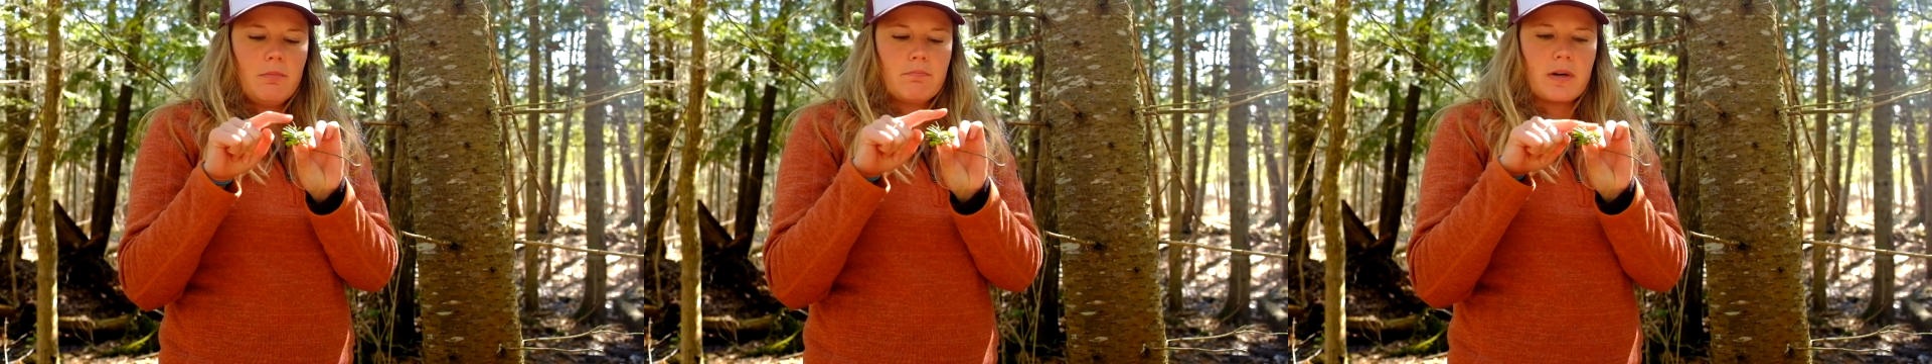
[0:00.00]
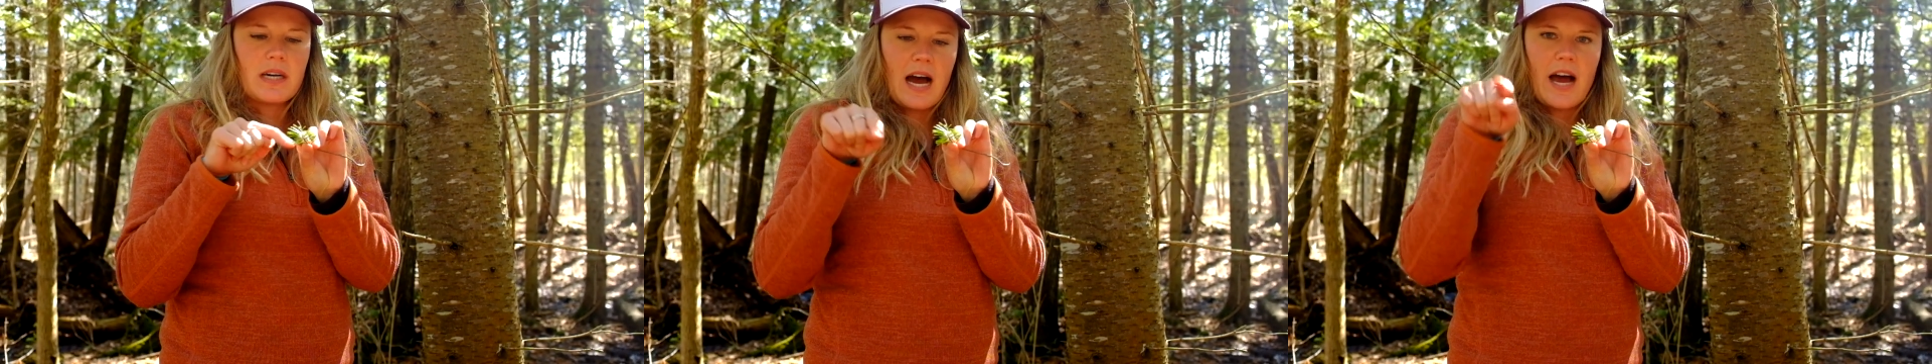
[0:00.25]

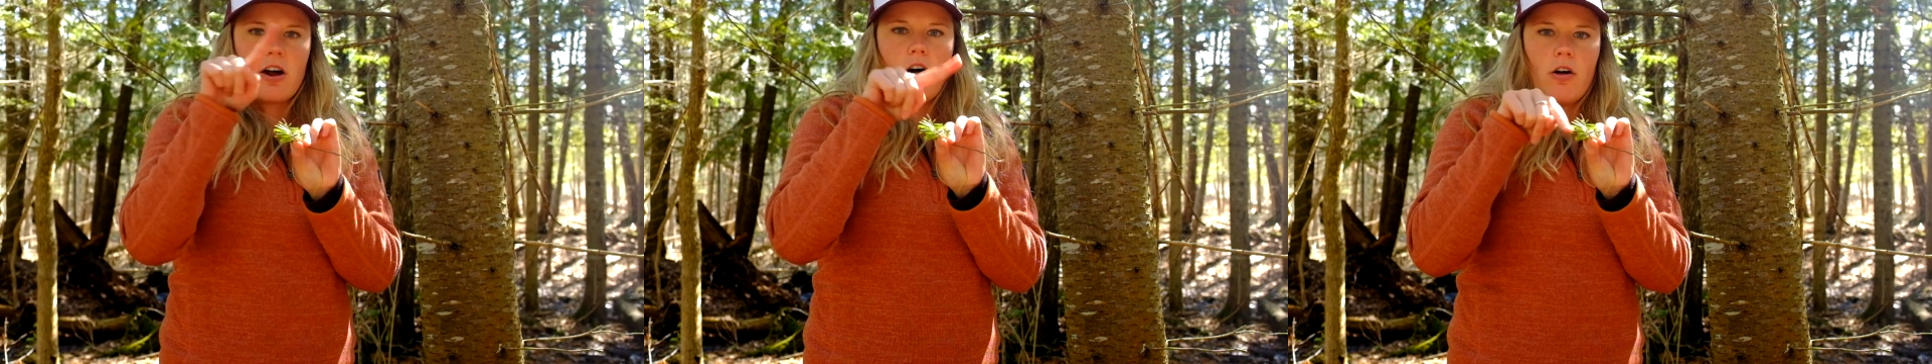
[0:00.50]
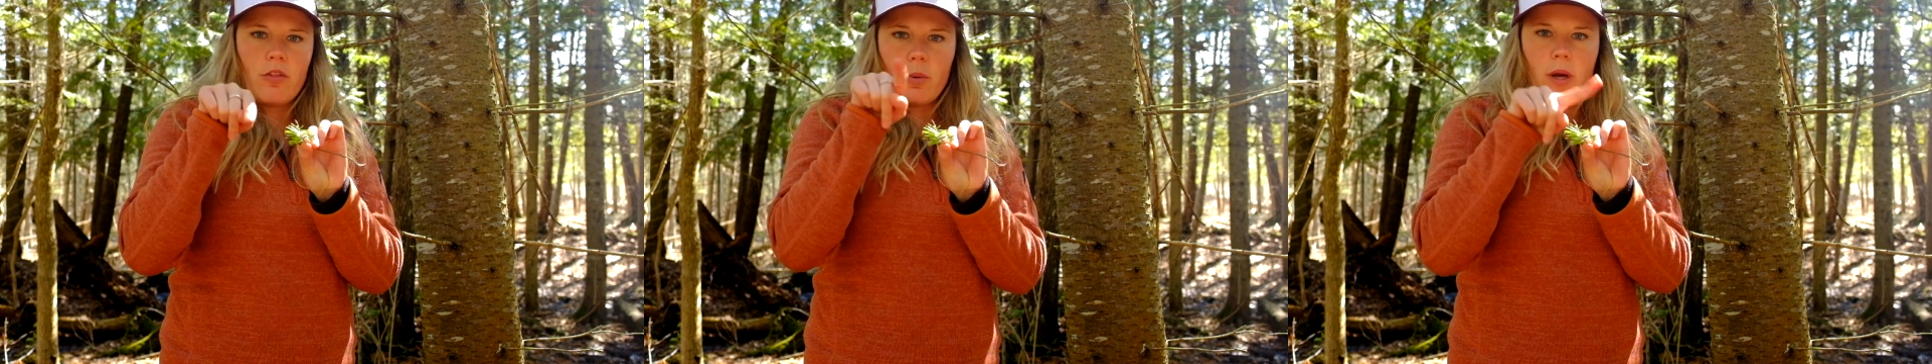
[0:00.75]
but not
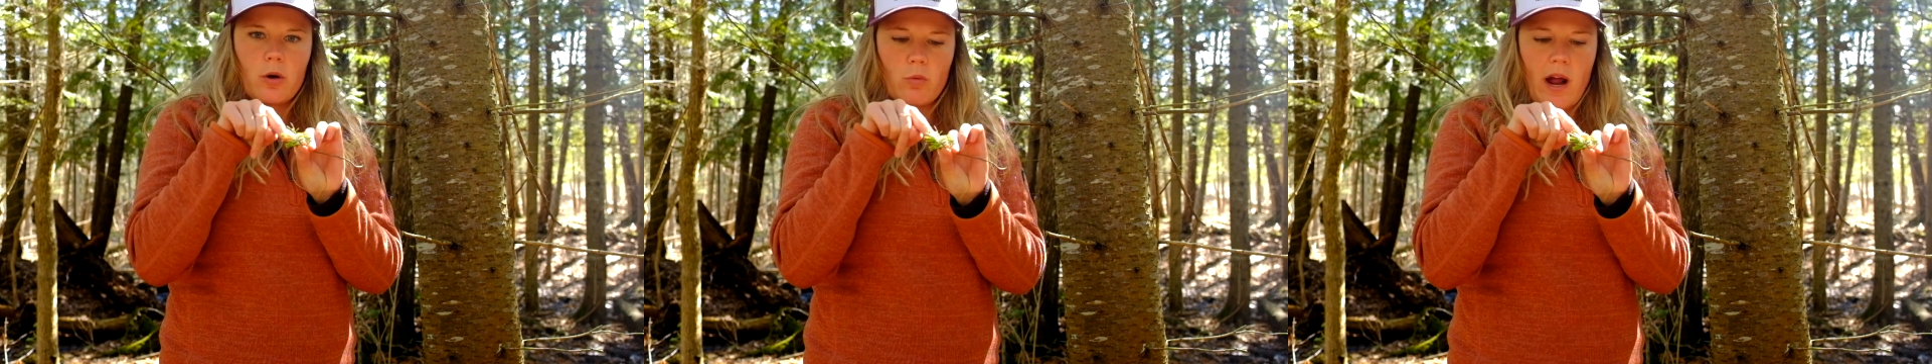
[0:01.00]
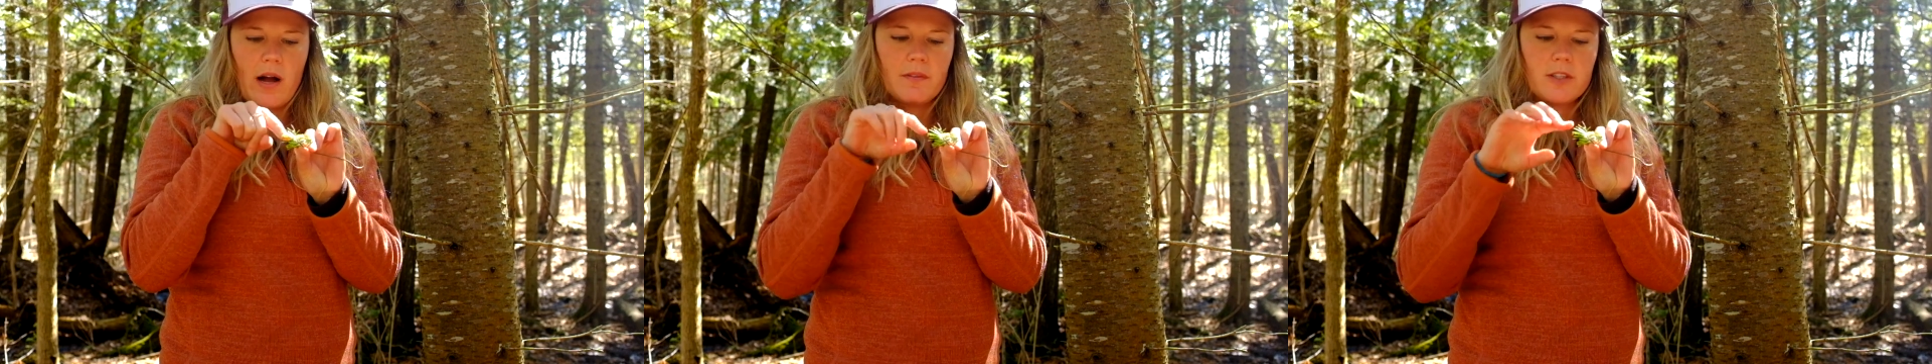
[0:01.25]
all the way
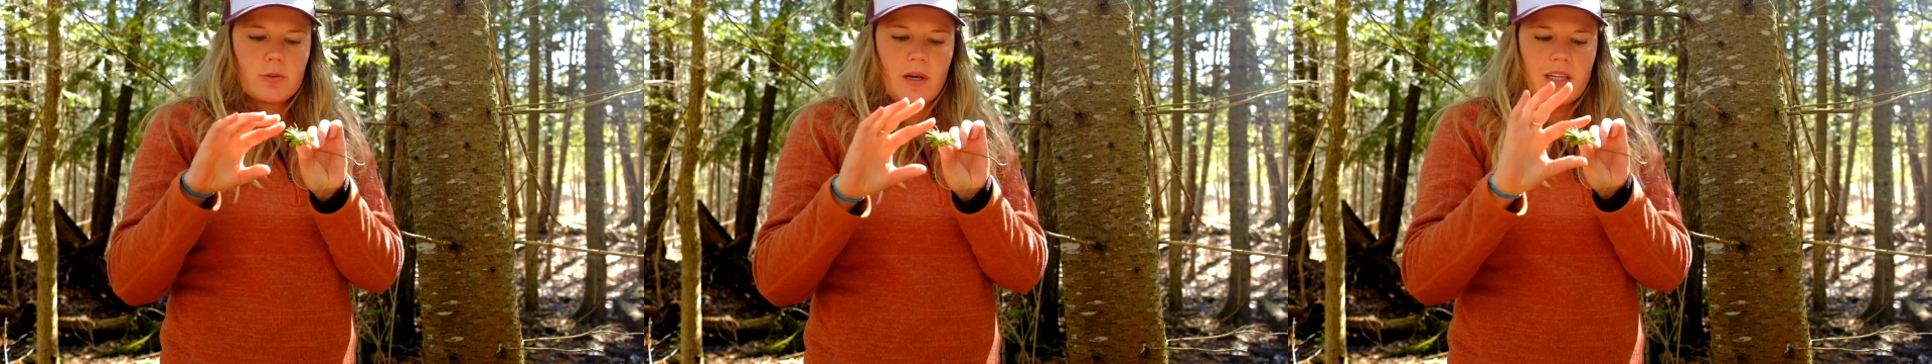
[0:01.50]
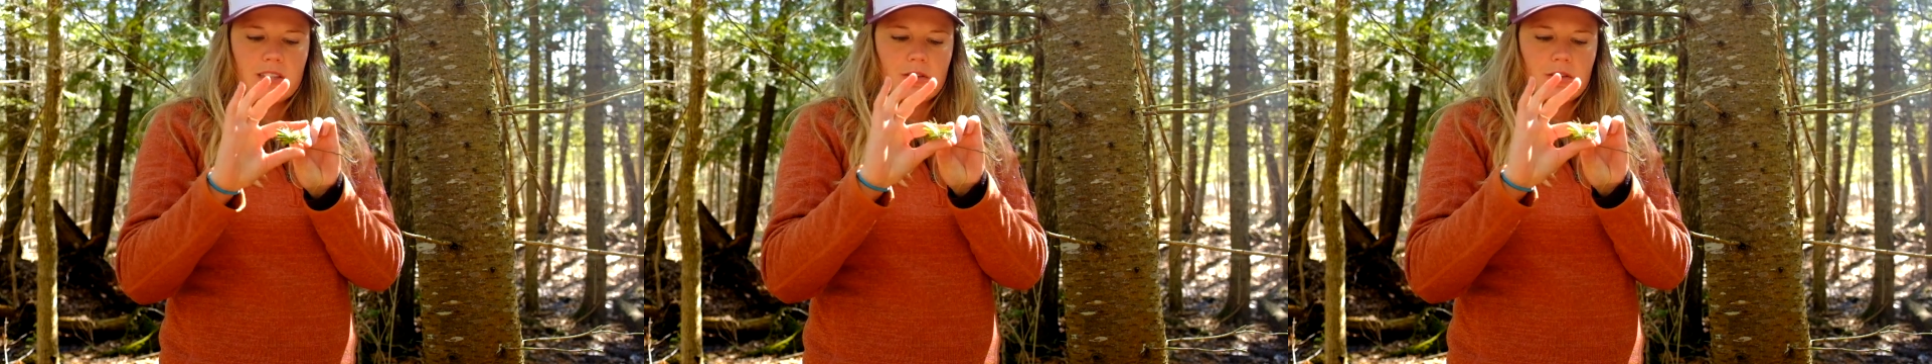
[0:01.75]
around the twig,